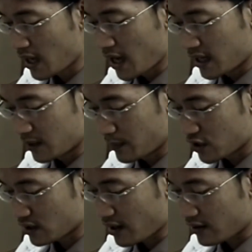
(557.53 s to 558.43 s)
The patient
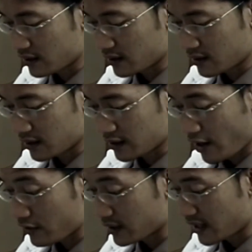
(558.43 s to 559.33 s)

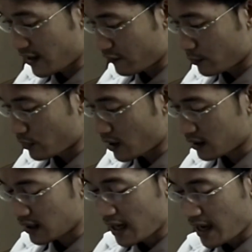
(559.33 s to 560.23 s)
currently afebrile,
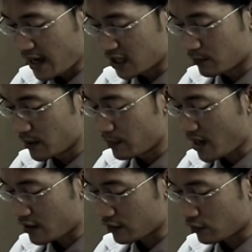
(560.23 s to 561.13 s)
and the BP
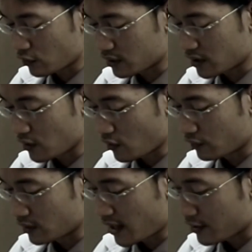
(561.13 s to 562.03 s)
140/100,
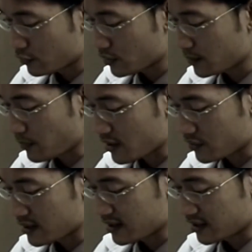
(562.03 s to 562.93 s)
pulse rate
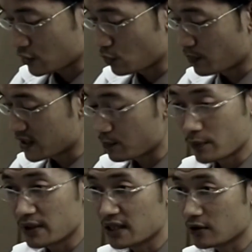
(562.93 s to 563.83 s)
62 beats per
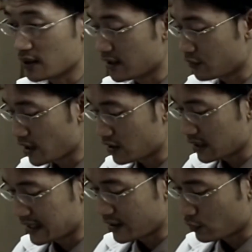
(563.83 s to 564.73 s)
minute,
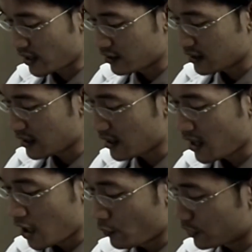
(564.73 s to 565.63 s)
irregular,
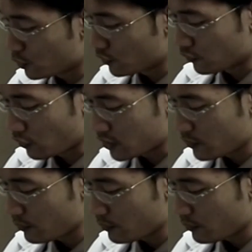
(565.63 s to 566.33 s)
with good volume.